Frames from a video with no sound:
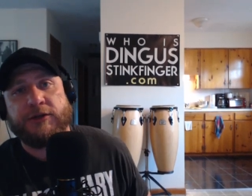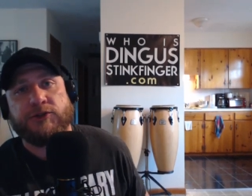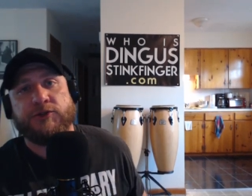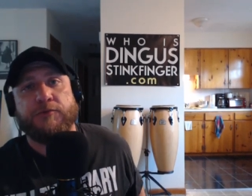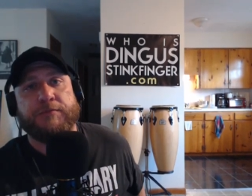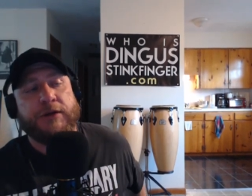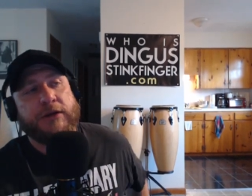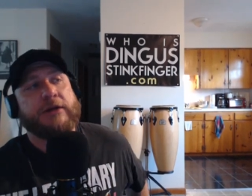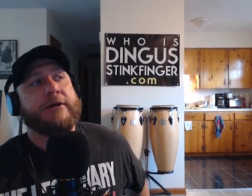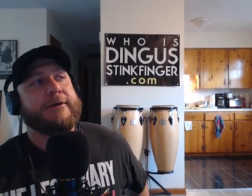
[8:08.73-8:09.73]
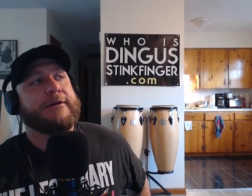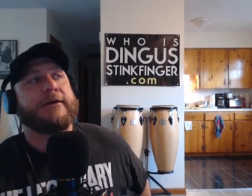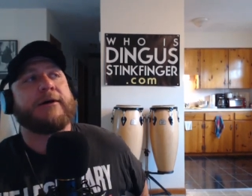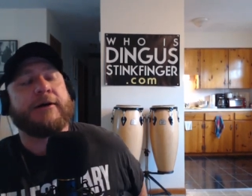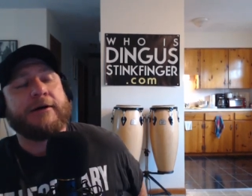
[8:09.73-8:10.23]
Soup.
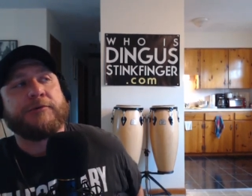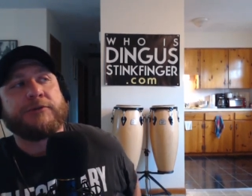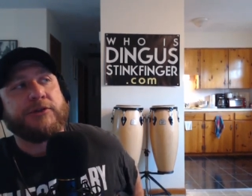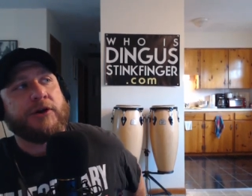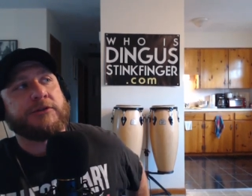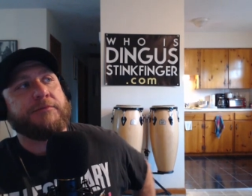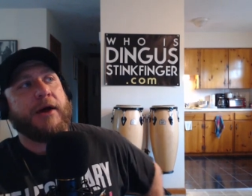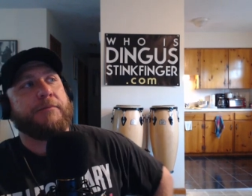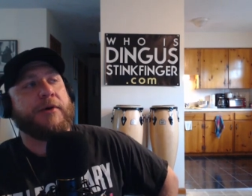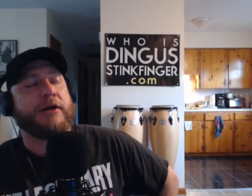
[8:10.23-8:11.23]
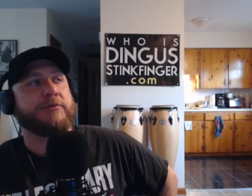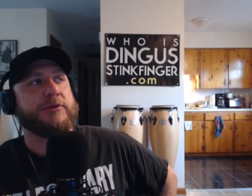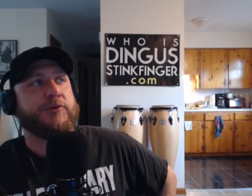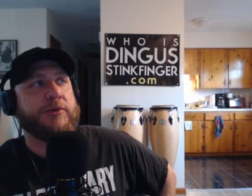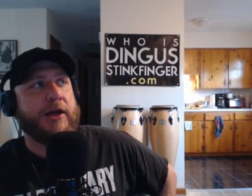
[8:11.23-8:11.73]
We talked about
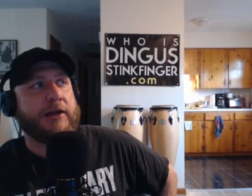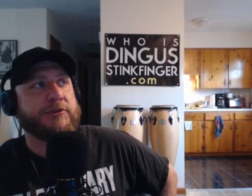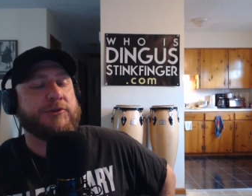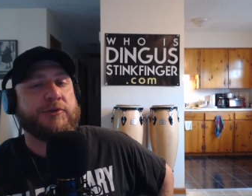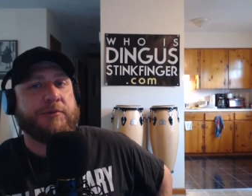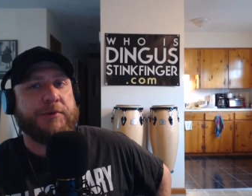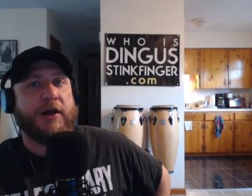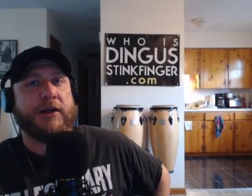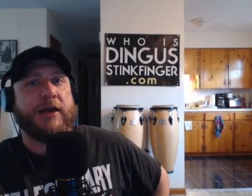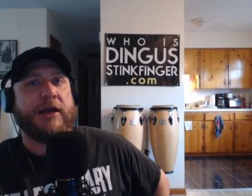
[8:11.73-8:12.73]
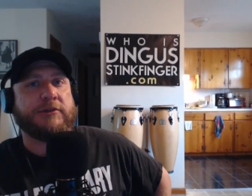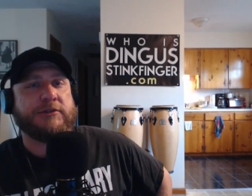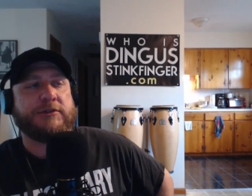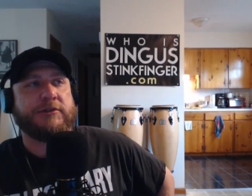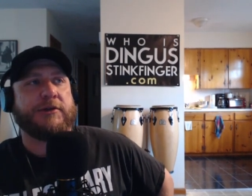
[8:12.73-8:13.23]
possibly going out and doing a
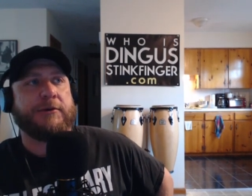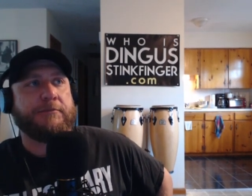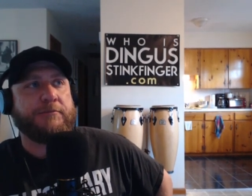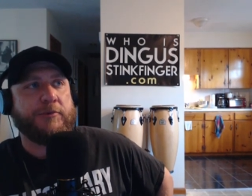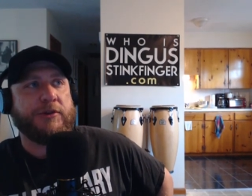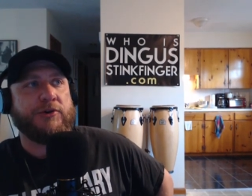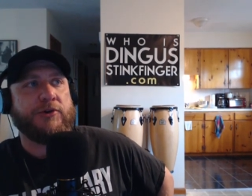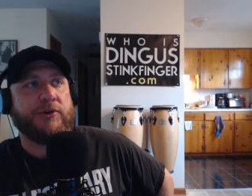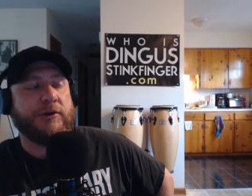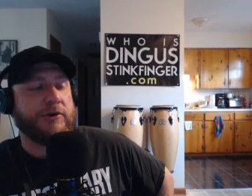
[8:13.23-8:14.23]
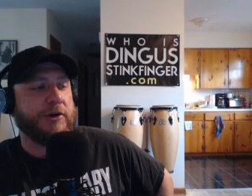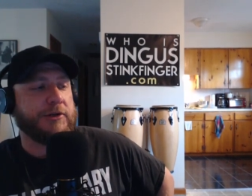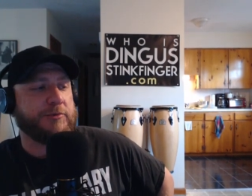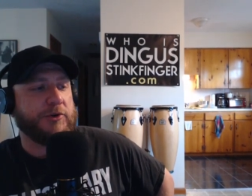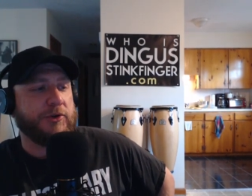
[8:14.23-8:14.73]
podcast with her and her
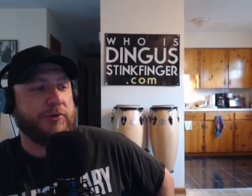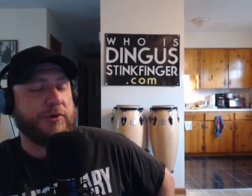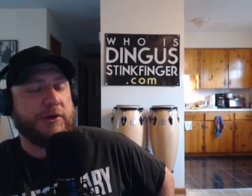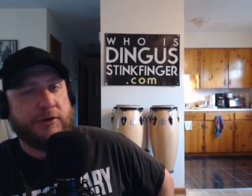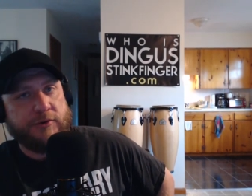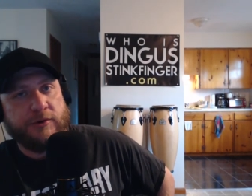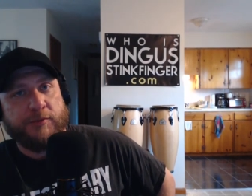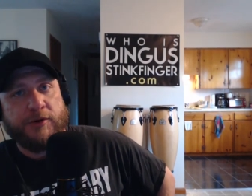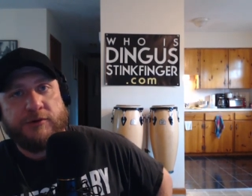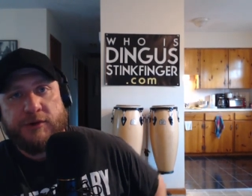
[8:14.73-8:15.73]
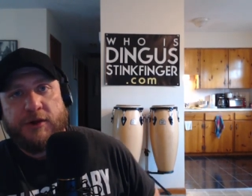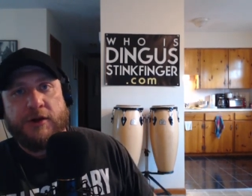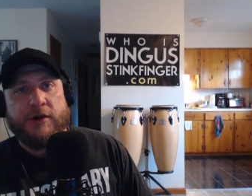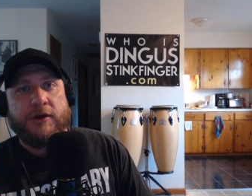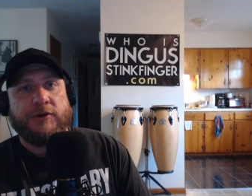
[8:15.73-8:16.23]
husband Luke, who are both
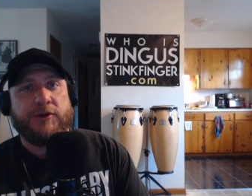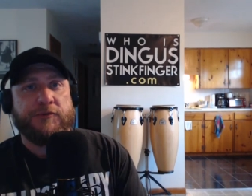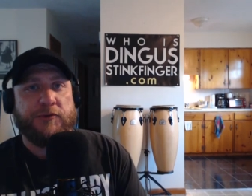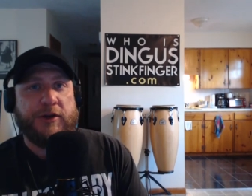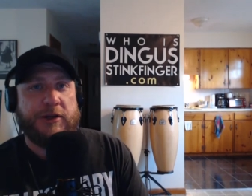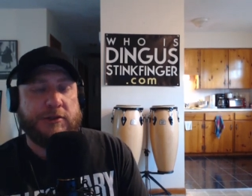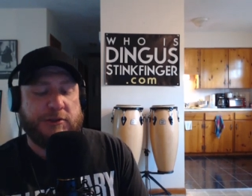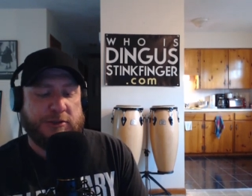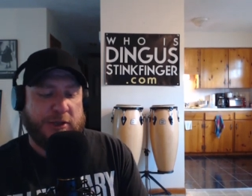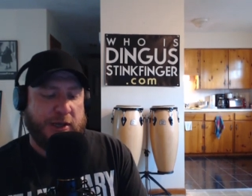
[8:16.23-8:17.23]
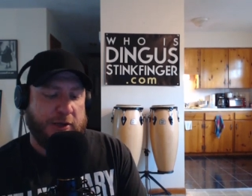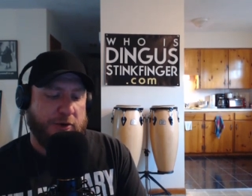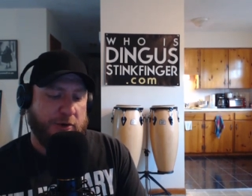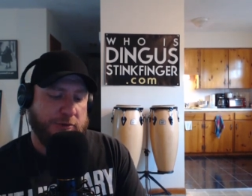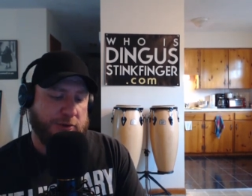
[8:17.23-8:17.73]
good friends and
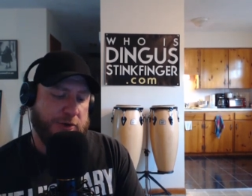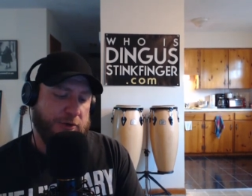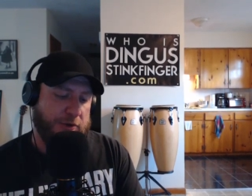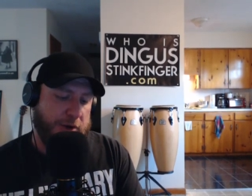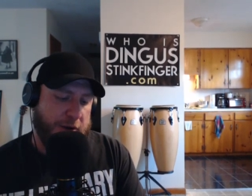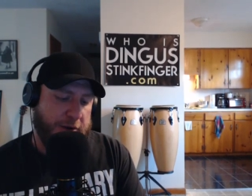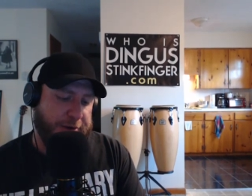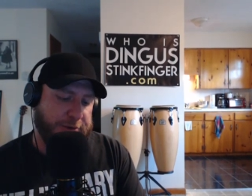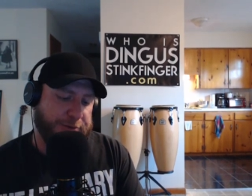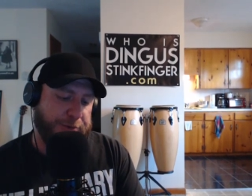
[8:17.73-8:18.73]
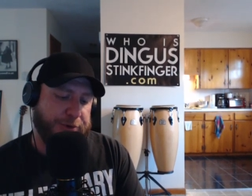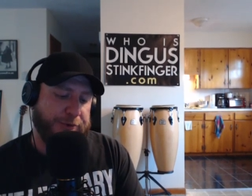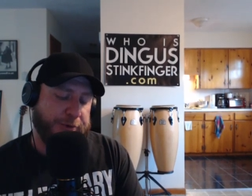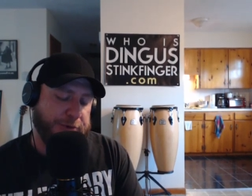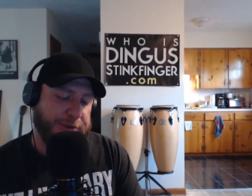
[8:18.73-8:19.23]
also
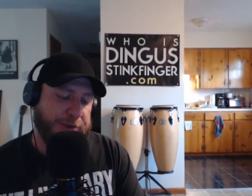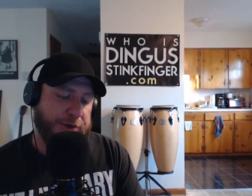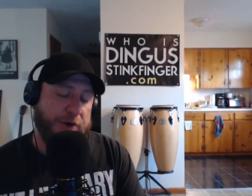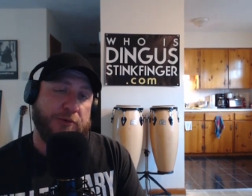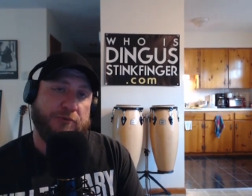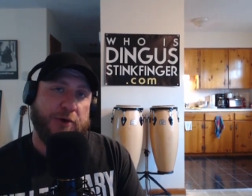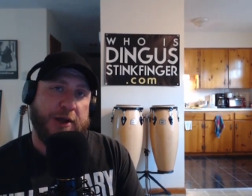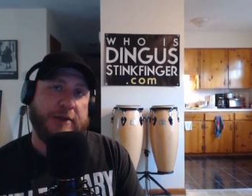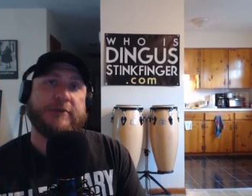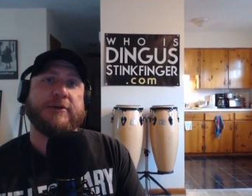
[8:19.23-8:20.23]
entrepreneurs in their own right.